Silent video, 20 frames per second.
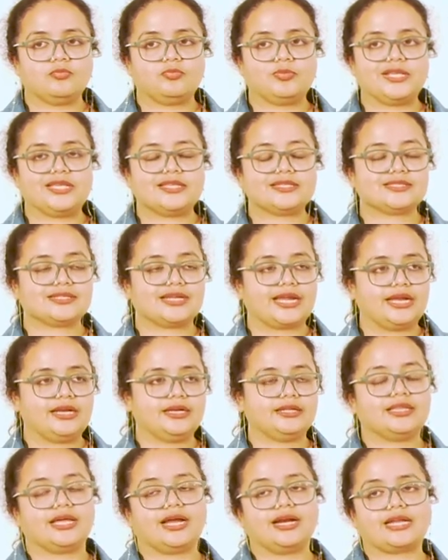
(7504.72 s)
you please
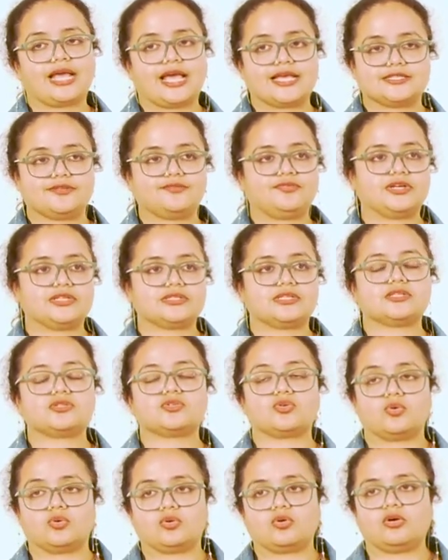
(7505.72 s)
write that as if it is a
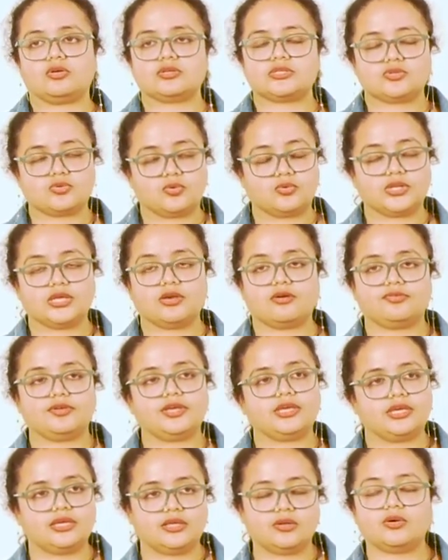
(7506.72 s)
story of
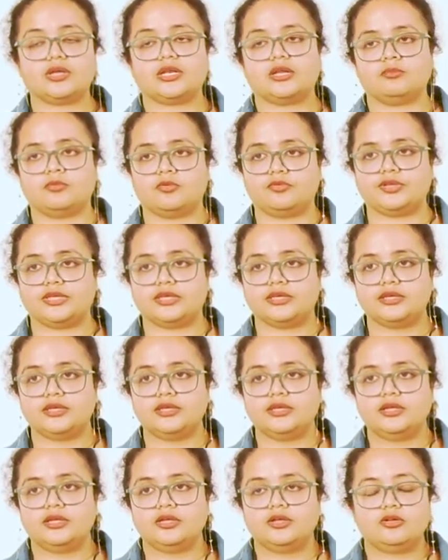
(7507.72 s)
a hero in a movie.
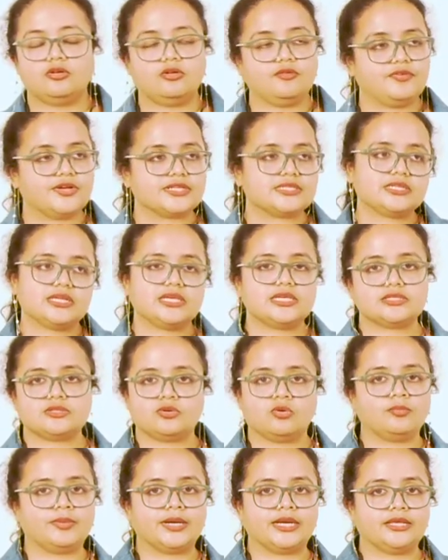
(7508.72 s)
You know, first he is
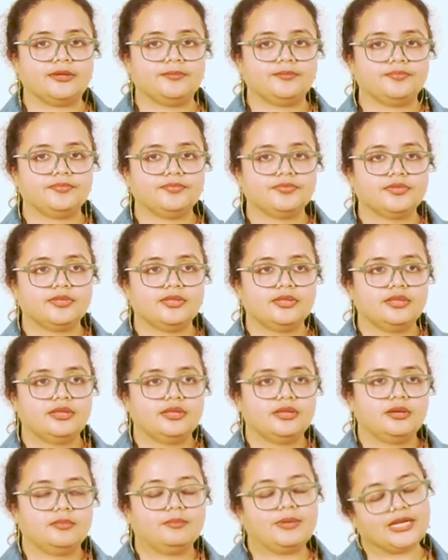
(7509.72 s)
nobody.
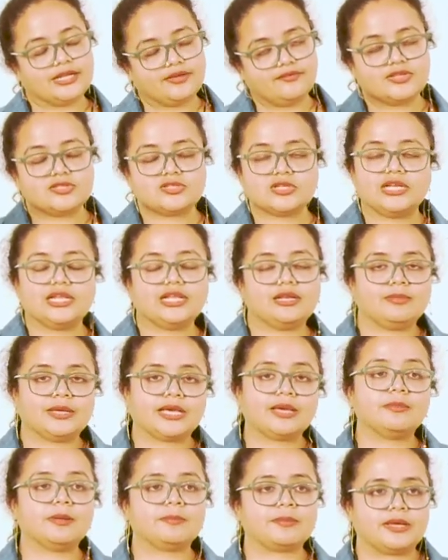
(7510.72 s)
But eventually he'll
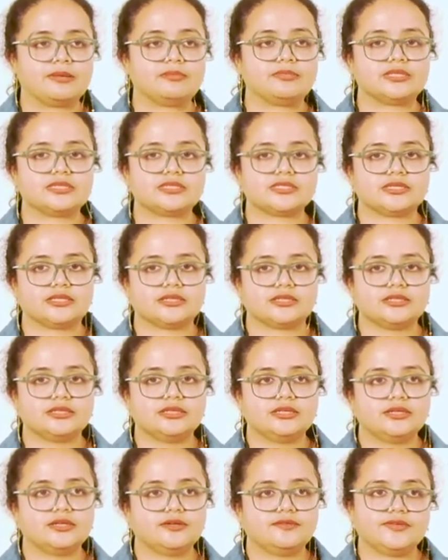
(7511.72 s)
become a prime minister
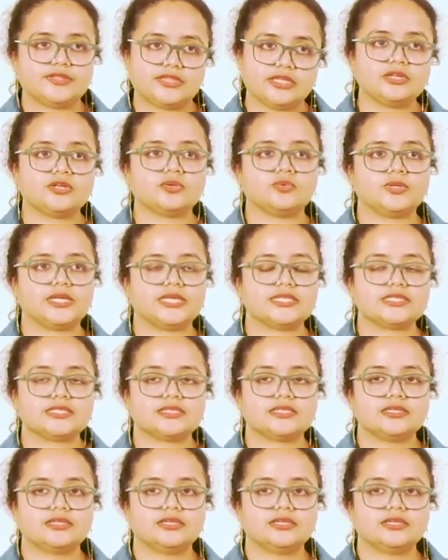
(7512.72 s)
within 2 days.